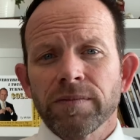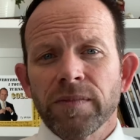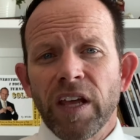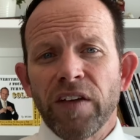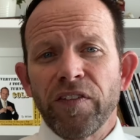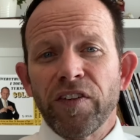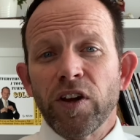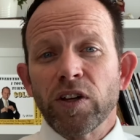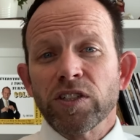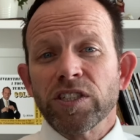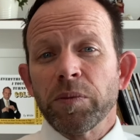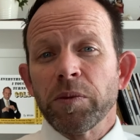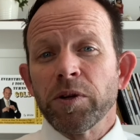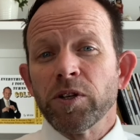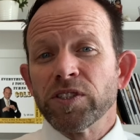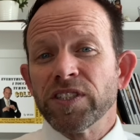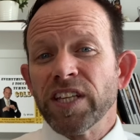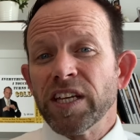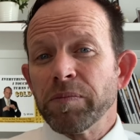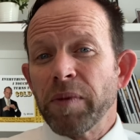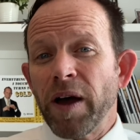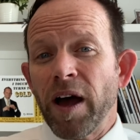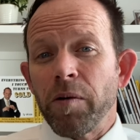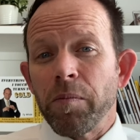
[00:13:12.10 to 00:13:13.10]
If you know someone who's
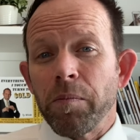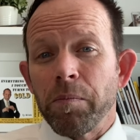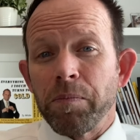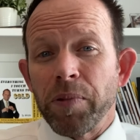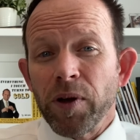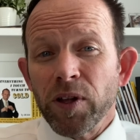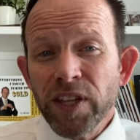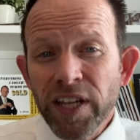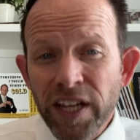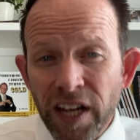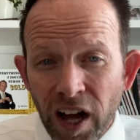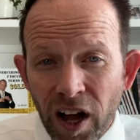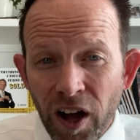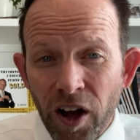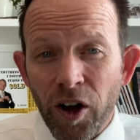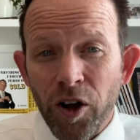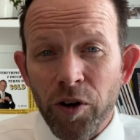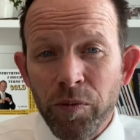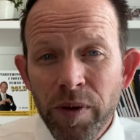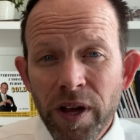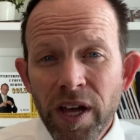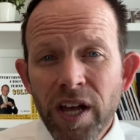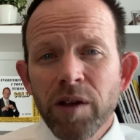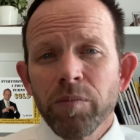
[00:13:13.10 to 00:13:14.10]
thinking about building a
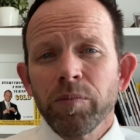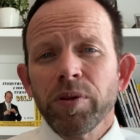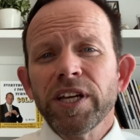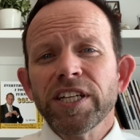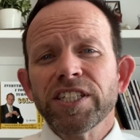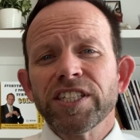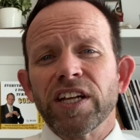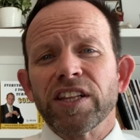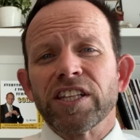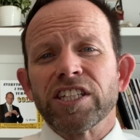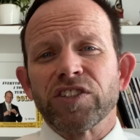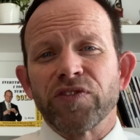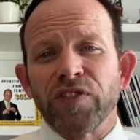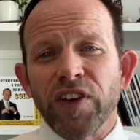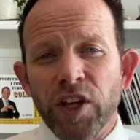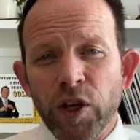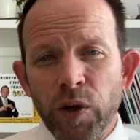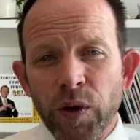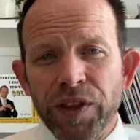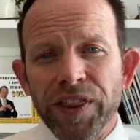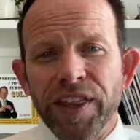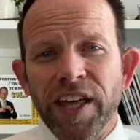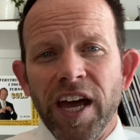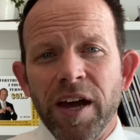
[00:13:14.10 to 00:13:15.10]
home, please share this video
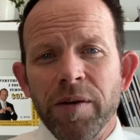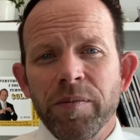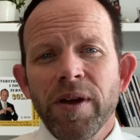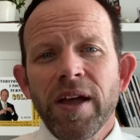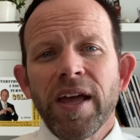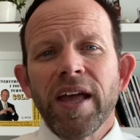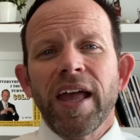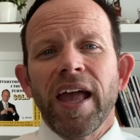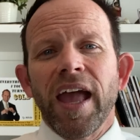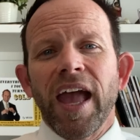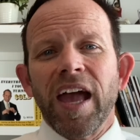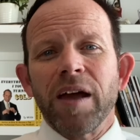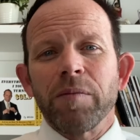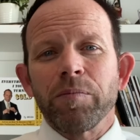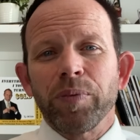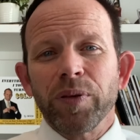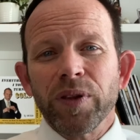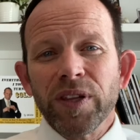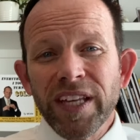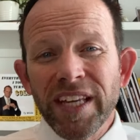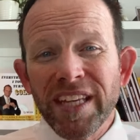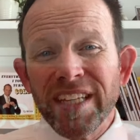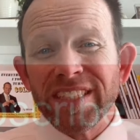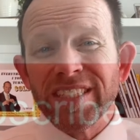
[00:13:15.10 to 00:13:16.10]
with them. And
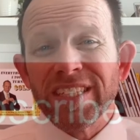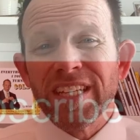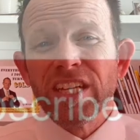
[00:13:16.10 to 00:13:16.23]
please